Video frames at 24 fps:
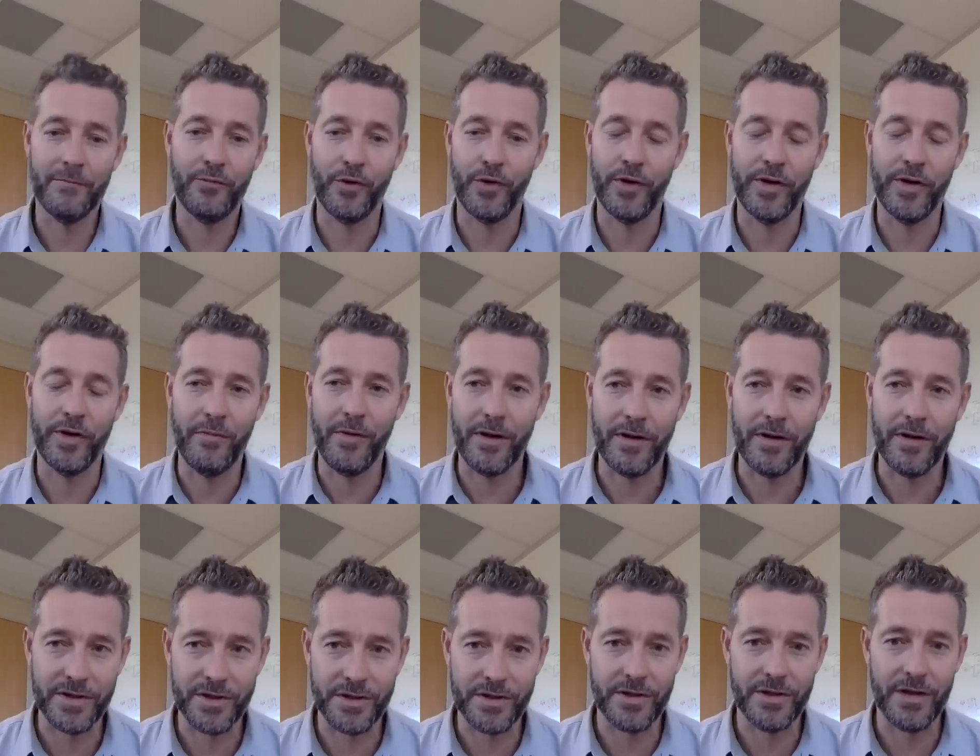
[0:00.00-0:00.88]
pretty
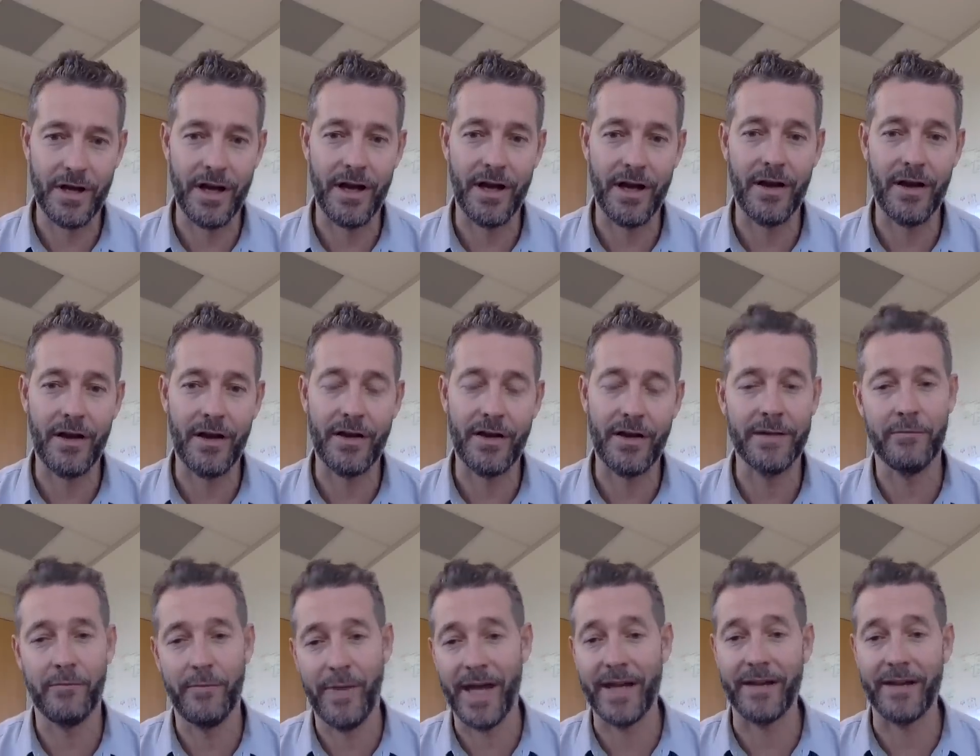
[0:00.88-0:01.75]
much
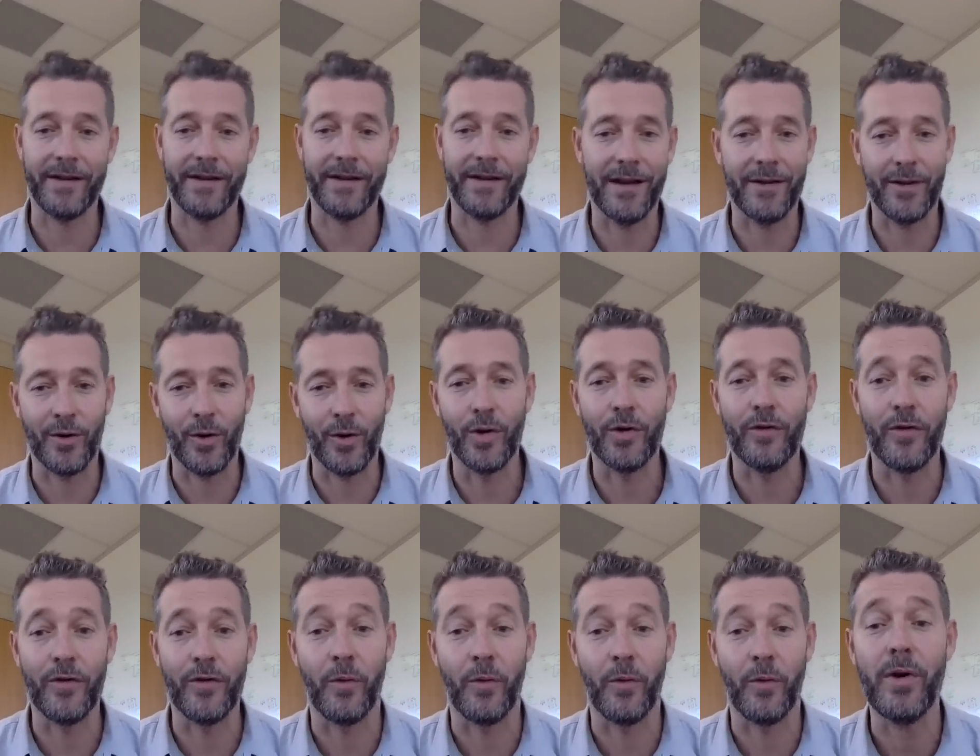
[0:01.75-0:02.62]
in bank account all
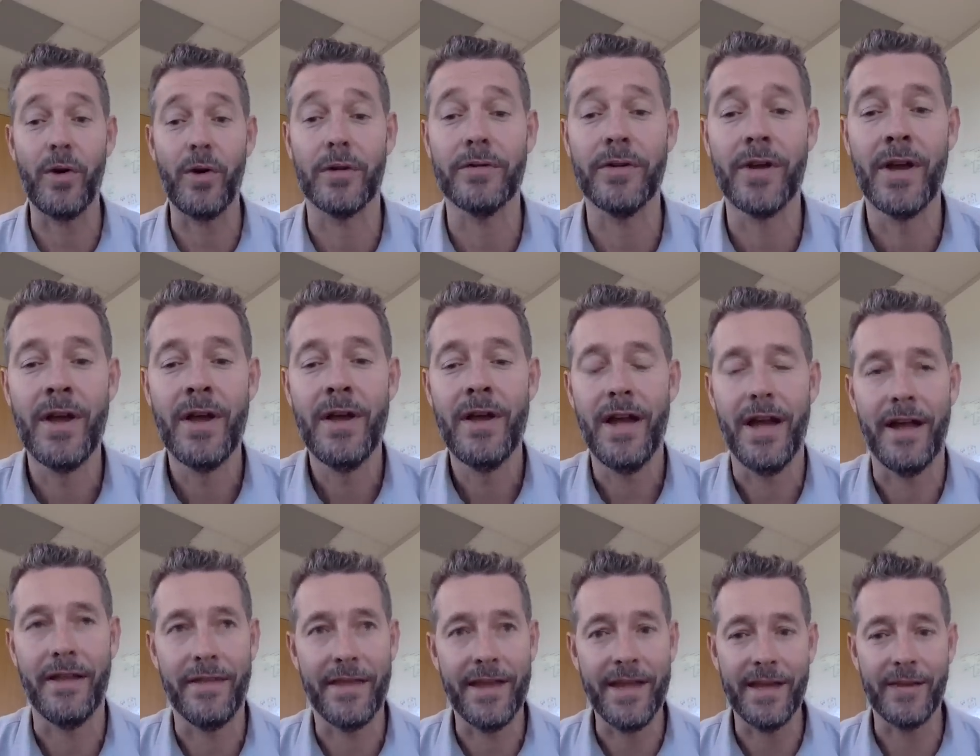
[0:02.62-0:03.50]
over the world,
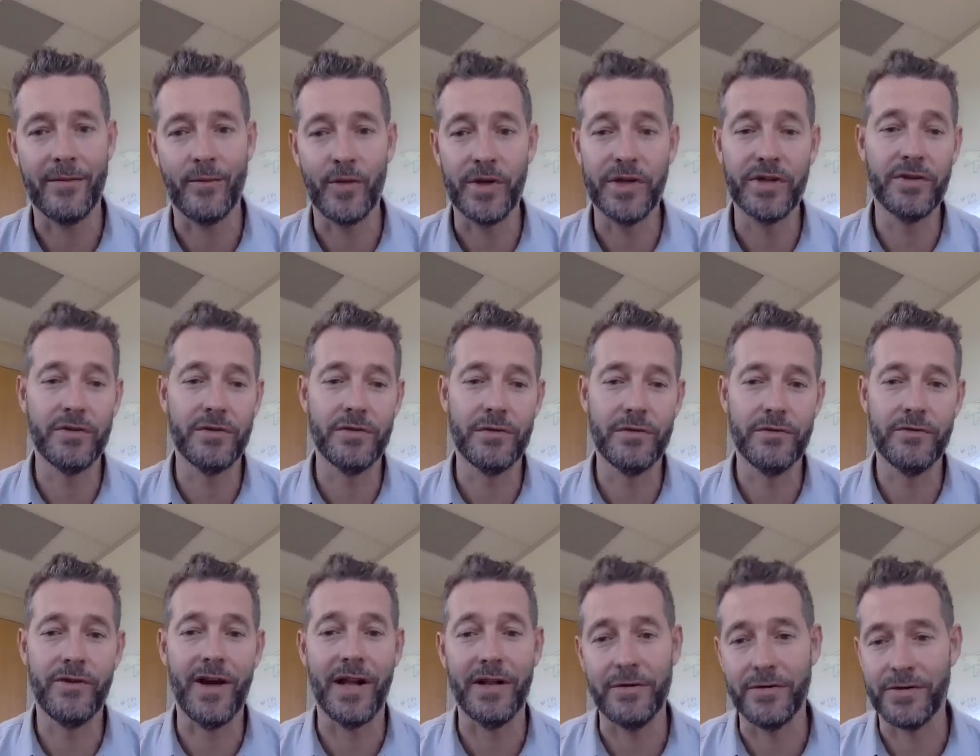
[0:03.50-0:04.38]
and then we do
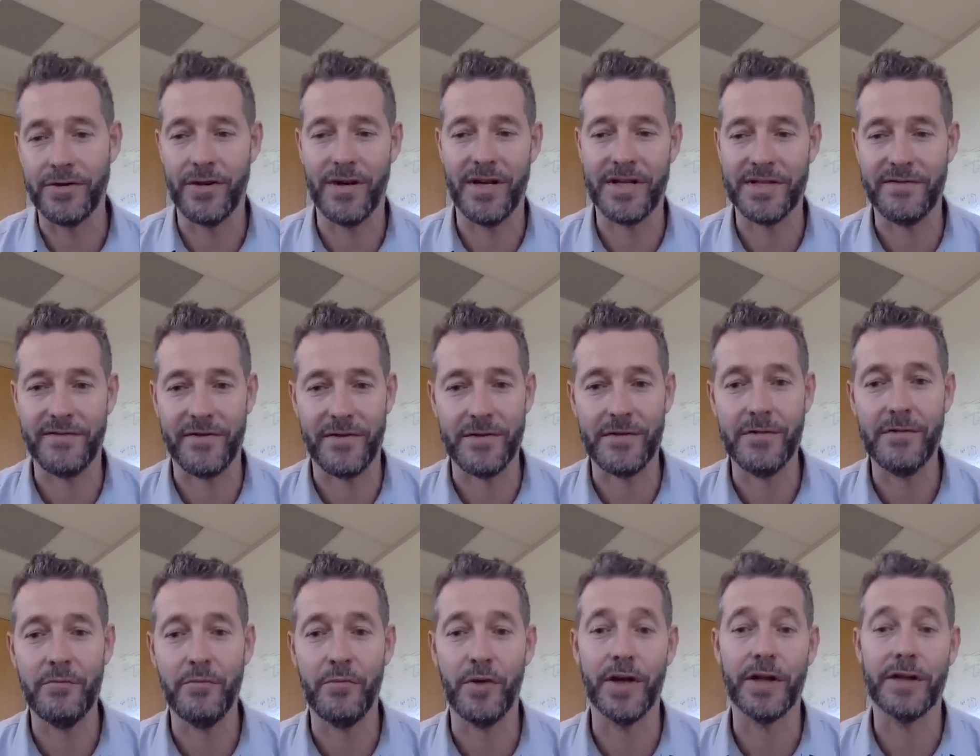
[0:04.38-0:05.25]
value
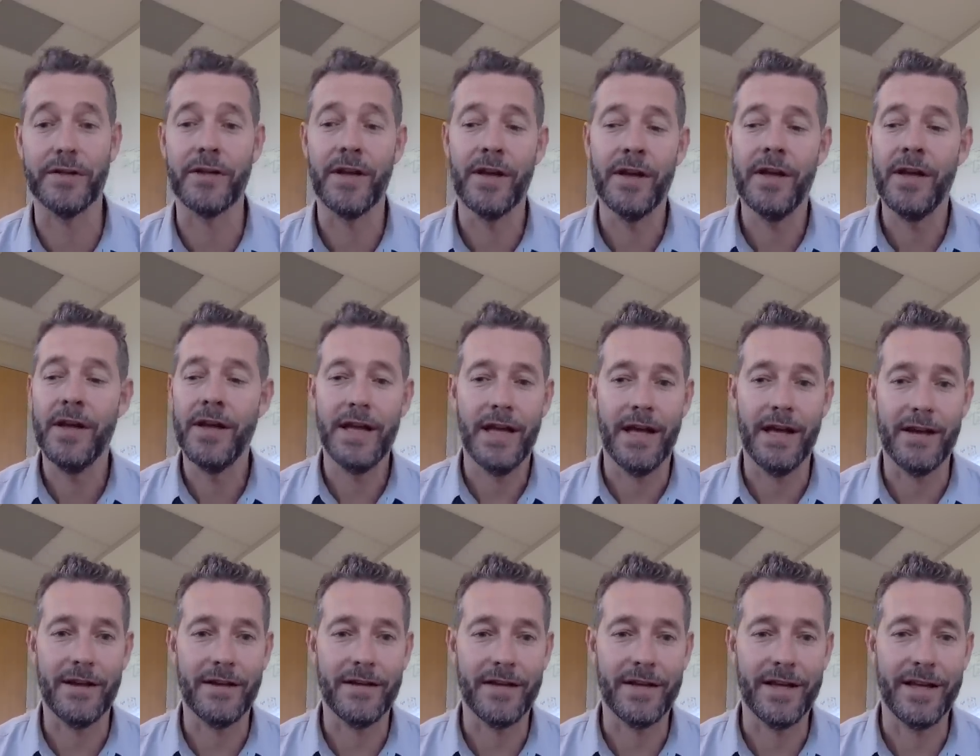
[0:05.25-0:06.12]
transfer. But
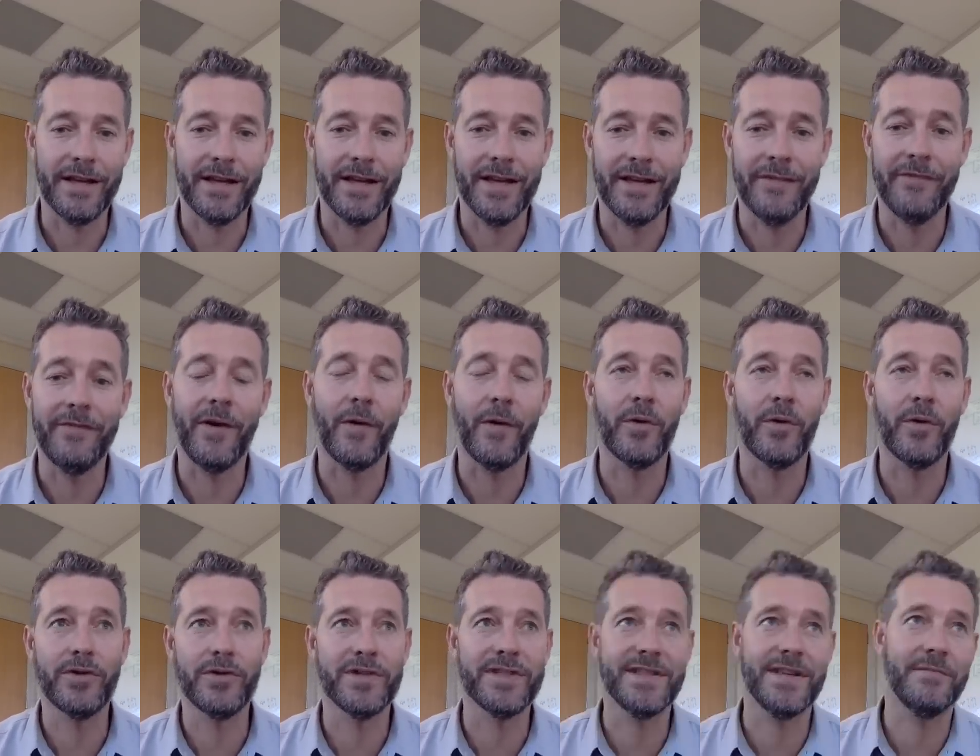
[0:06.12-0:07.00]
if I were
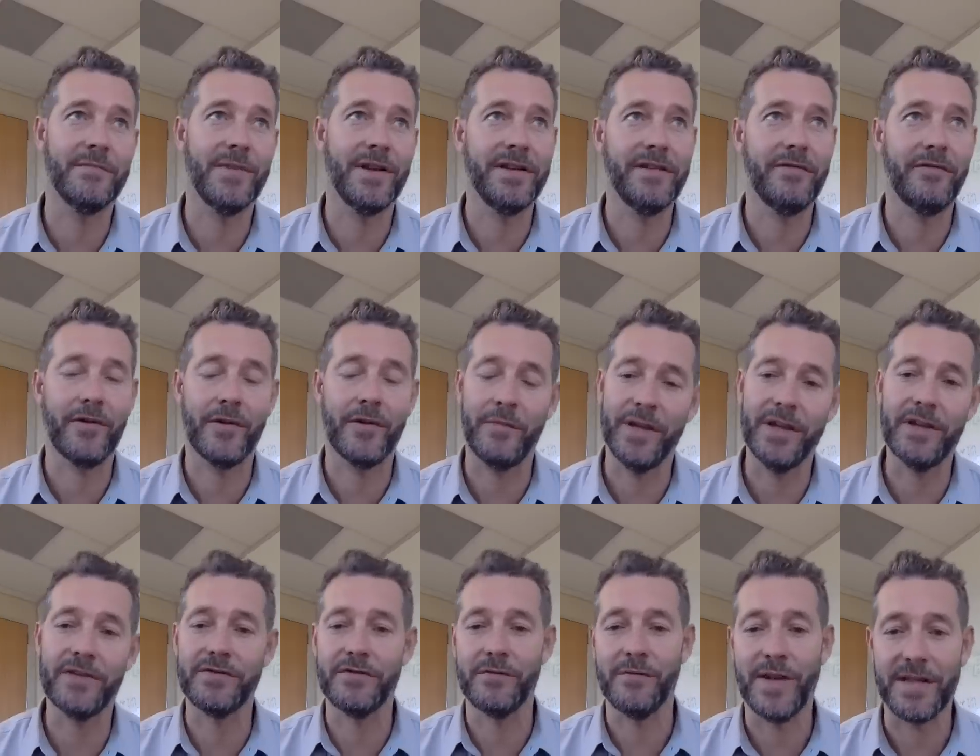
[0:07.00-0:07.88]
to send money from
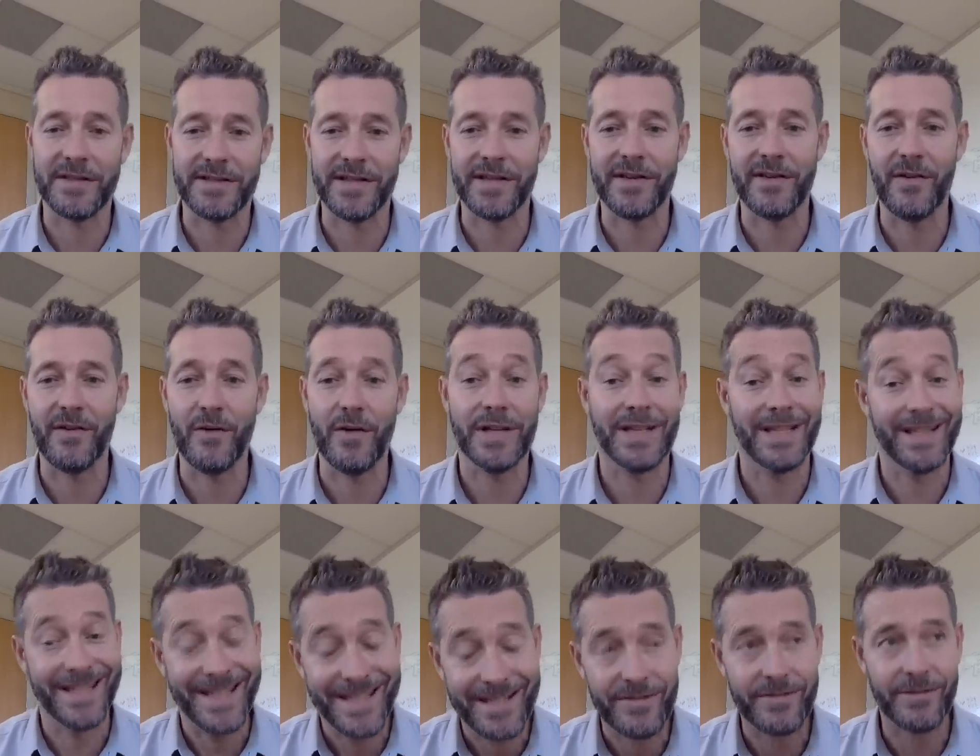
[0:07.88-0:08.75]
here to Mexico and
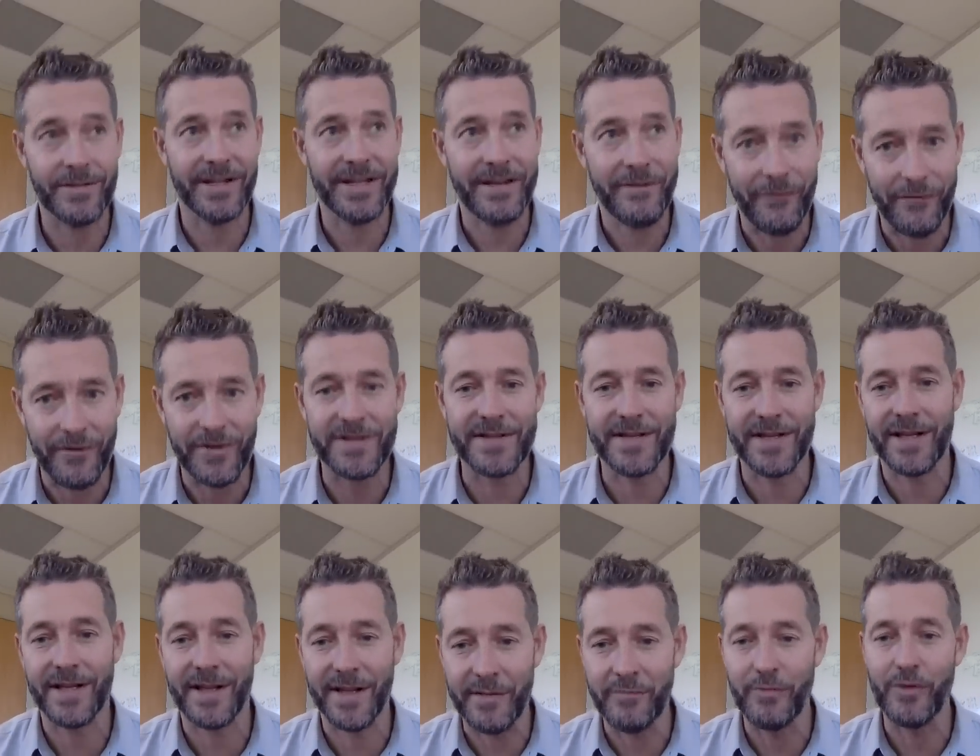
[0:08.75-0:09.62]
literally
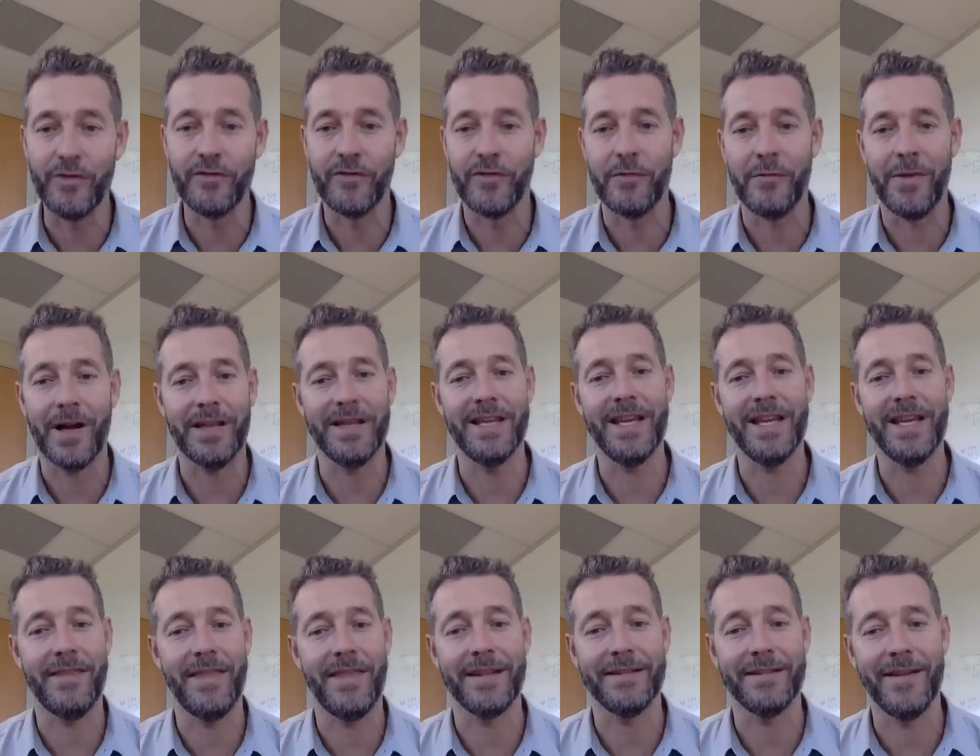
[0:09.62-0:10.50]
physically move the money
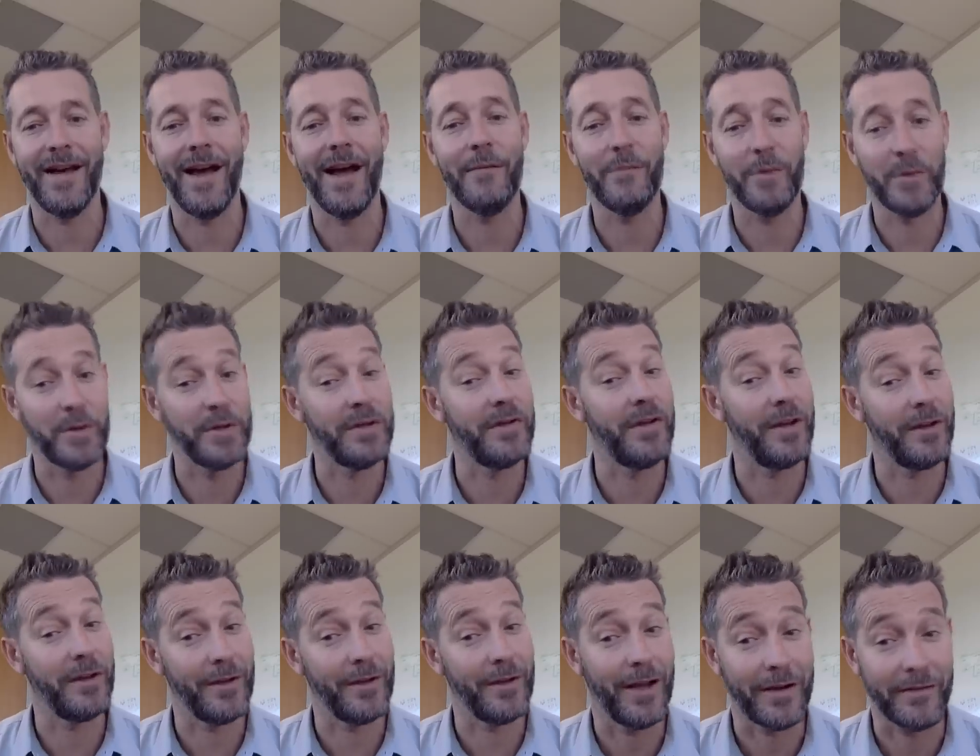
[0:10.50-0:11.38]
at that time, it would
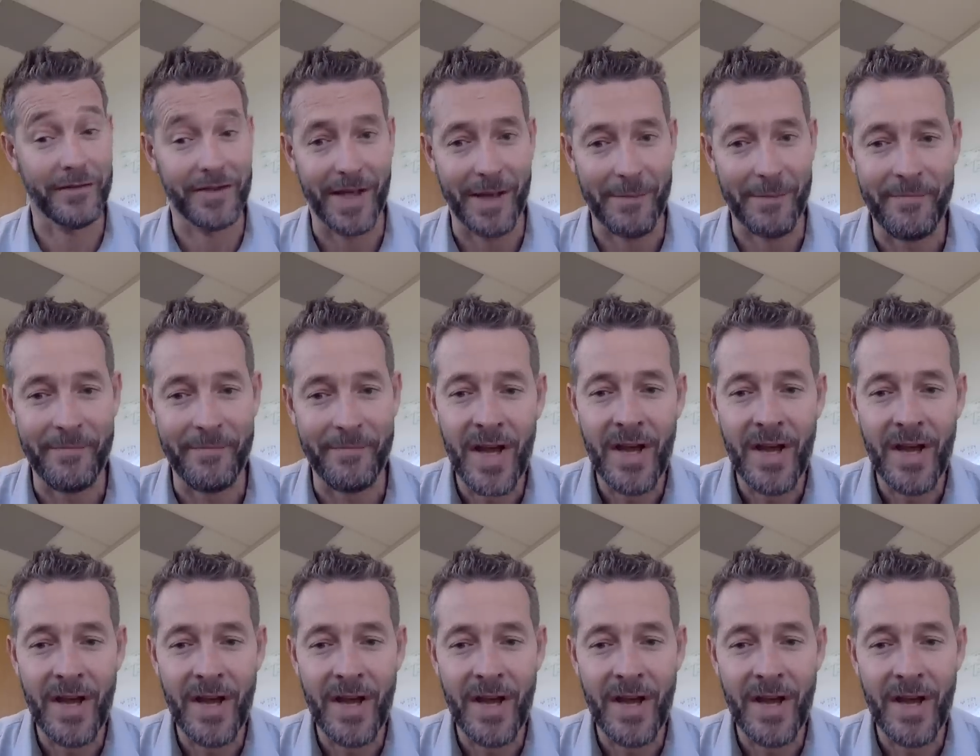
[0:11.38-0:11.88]
take a lot of time.